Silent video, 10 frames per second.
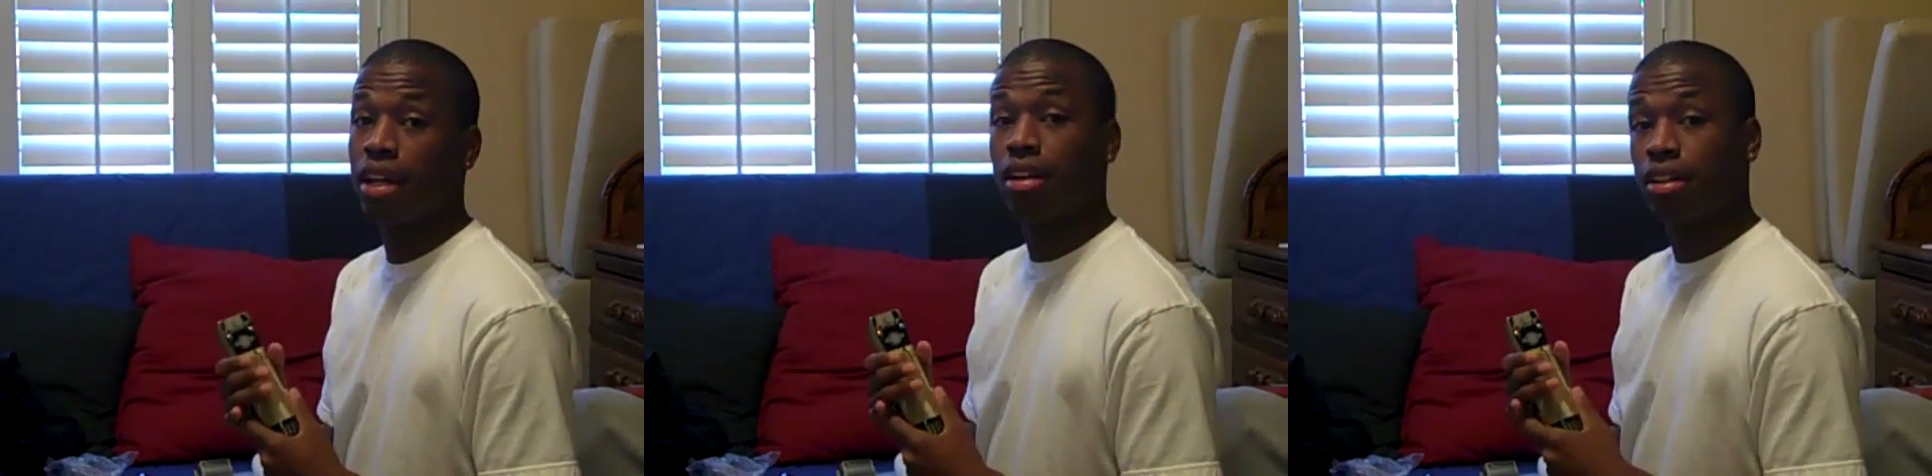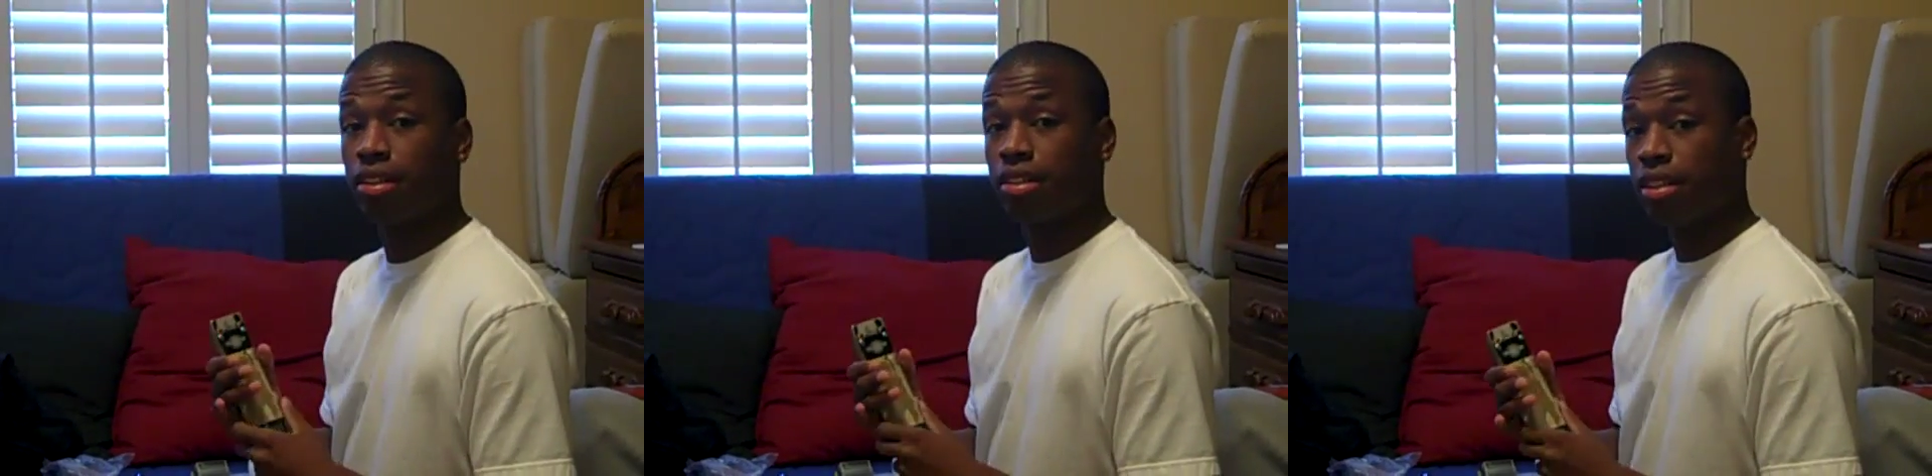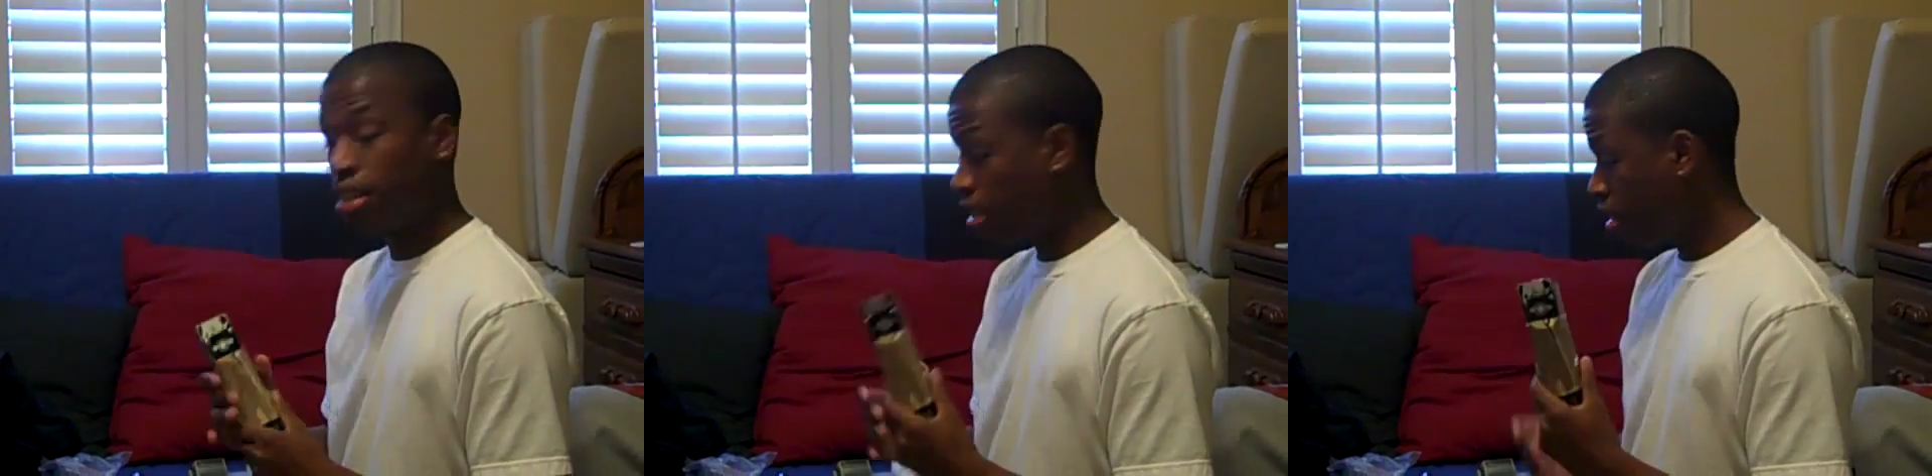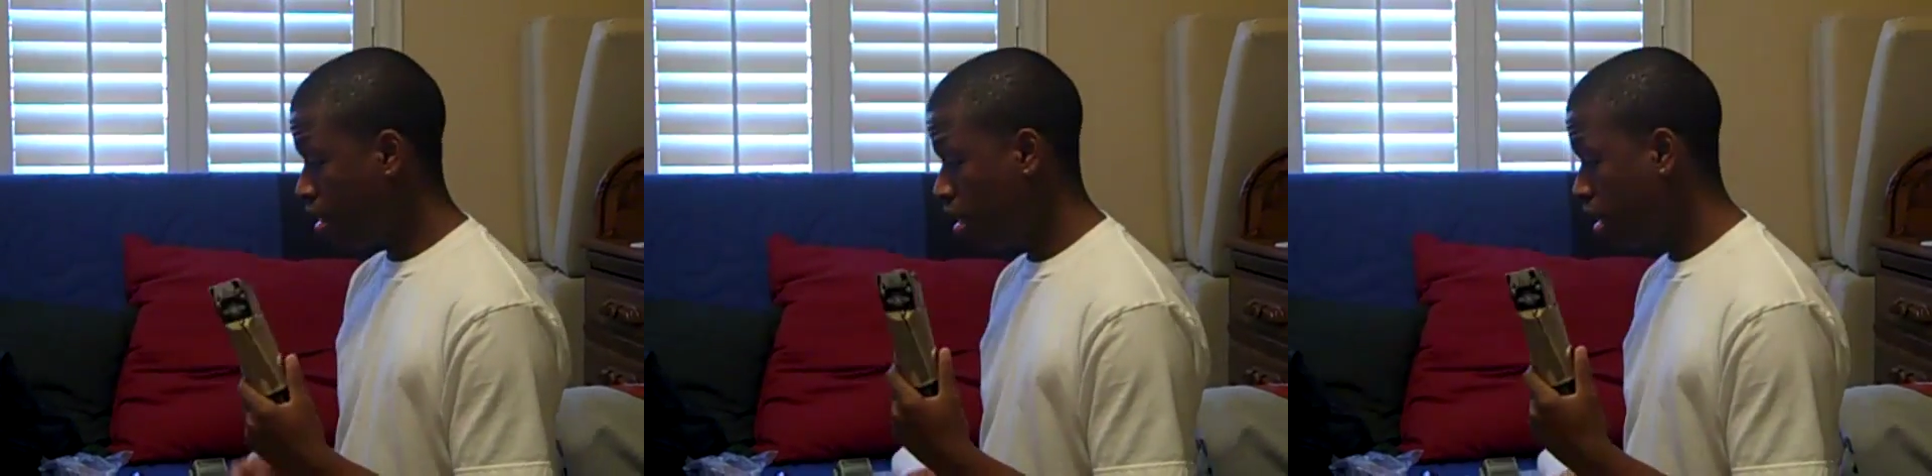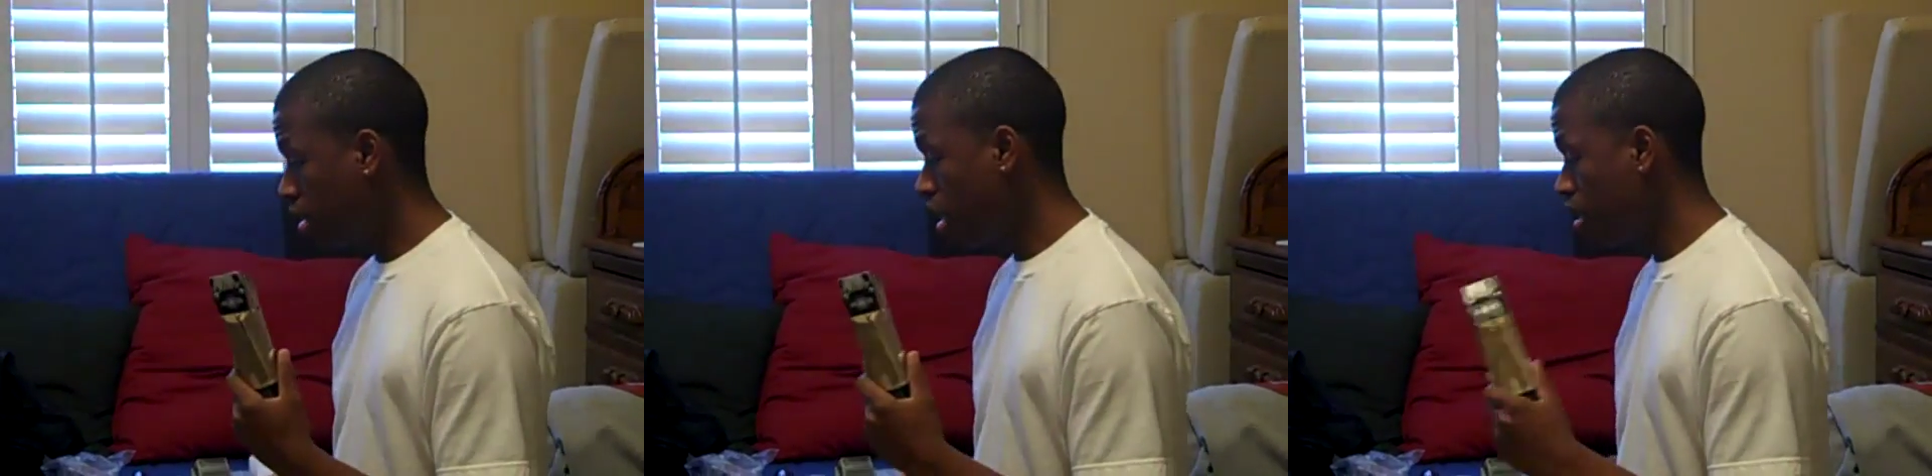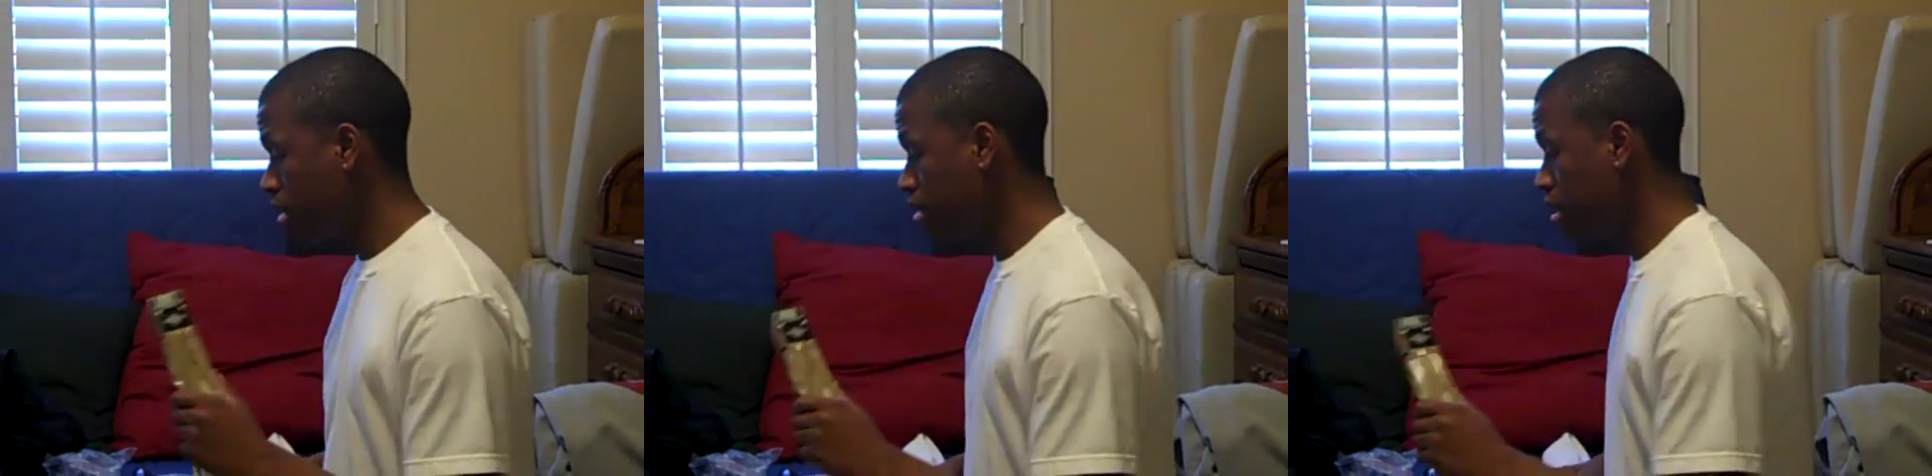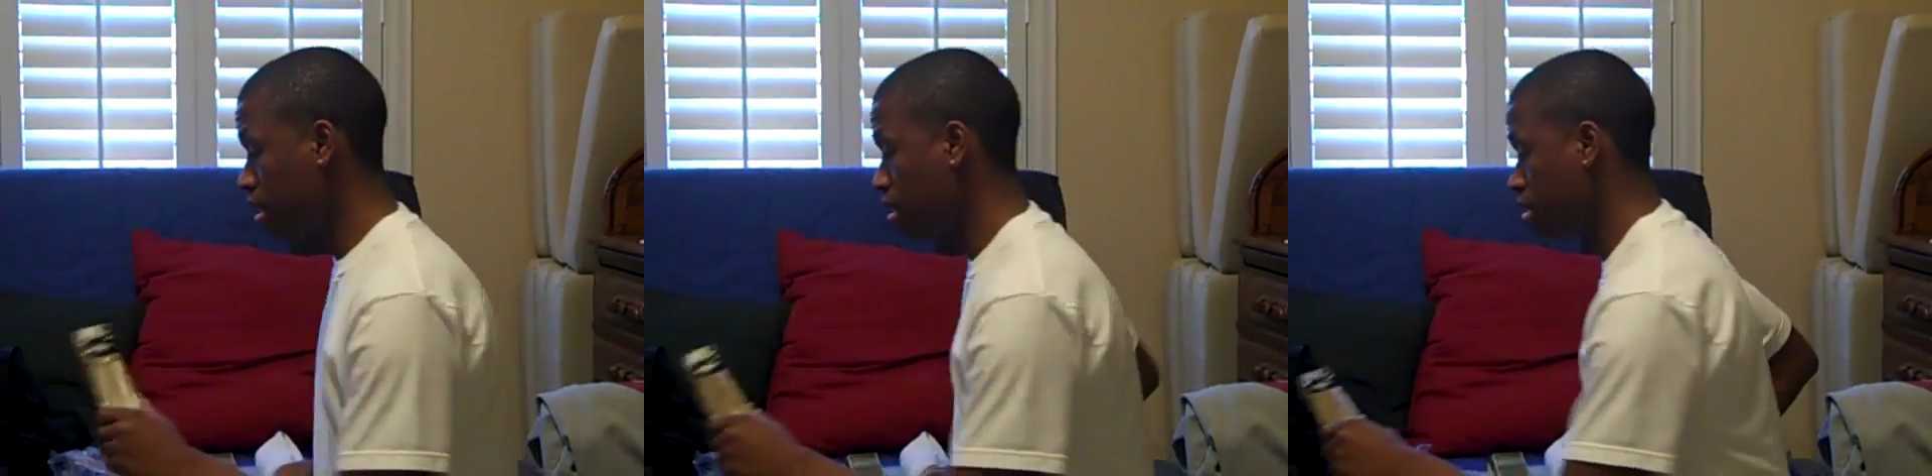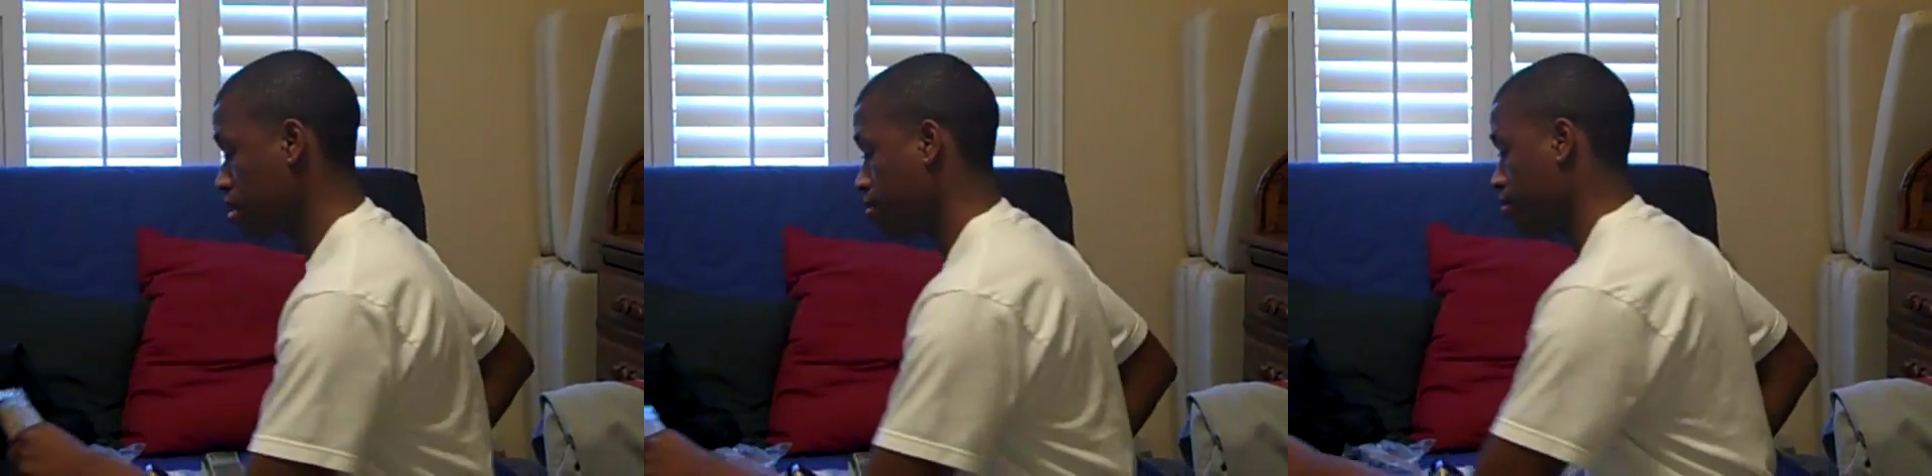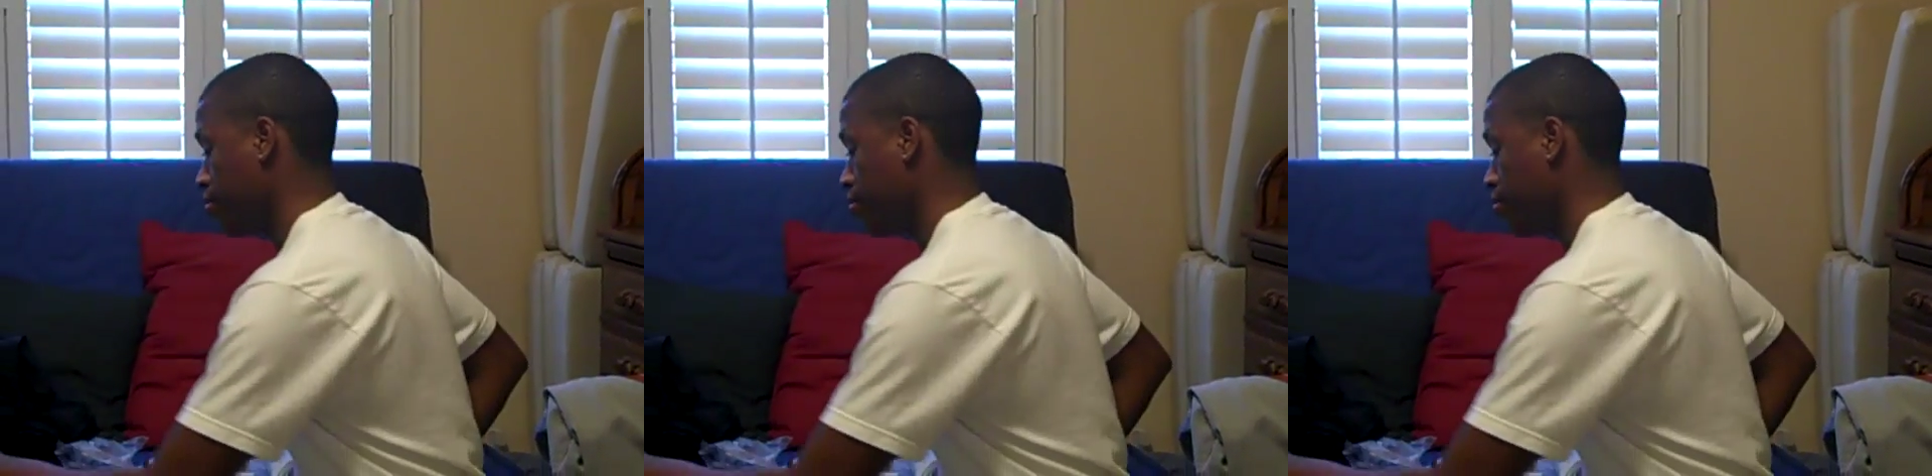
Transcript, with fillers: hitters. Uh, love these things.